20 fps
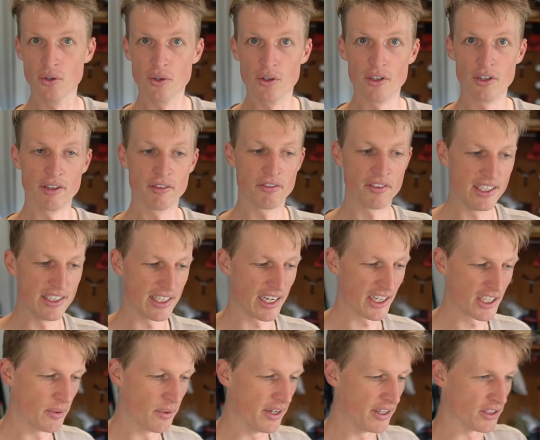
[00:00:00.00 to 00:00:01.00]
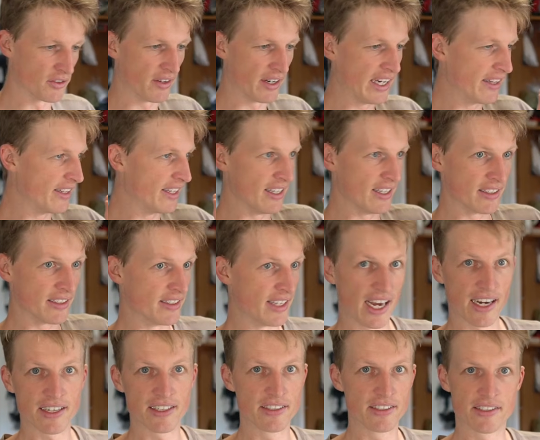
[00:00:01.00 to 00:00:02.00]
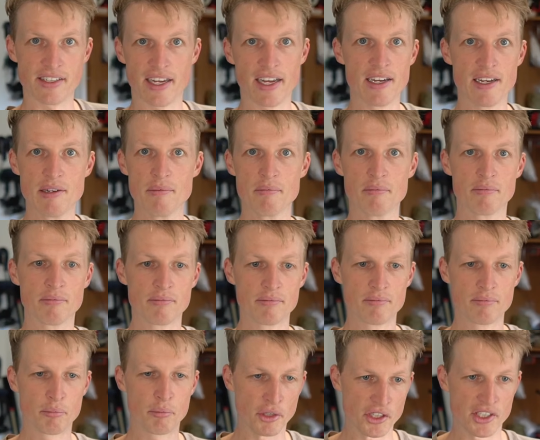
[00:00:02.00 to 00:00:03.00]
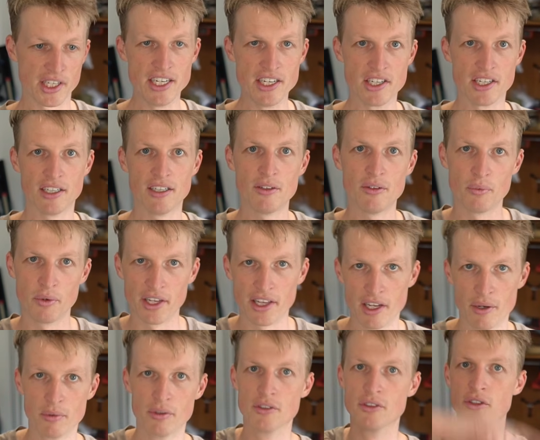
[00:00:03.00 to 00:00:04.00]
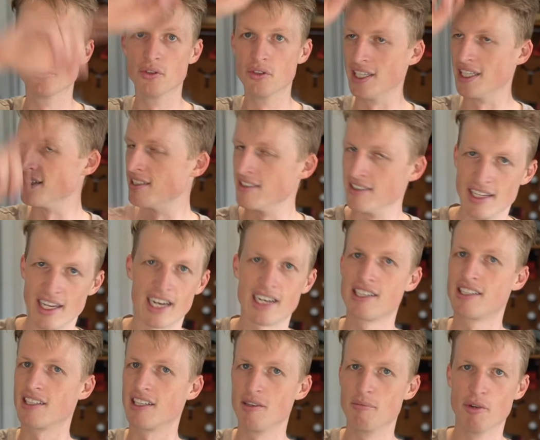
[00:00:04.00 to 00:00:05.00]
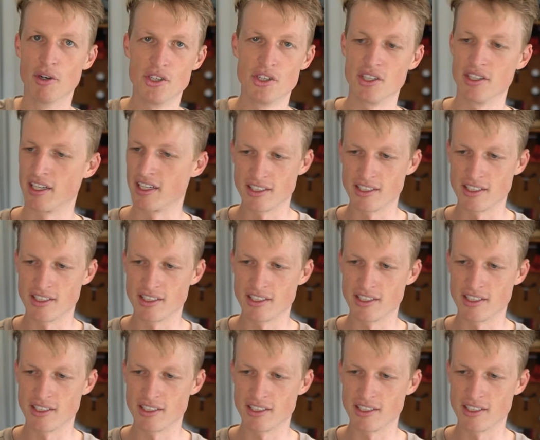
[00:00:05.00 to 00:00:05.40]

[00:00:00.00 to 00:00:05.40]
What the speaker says: all of these actuators ran the exact same procedure where they would do the exact same motion,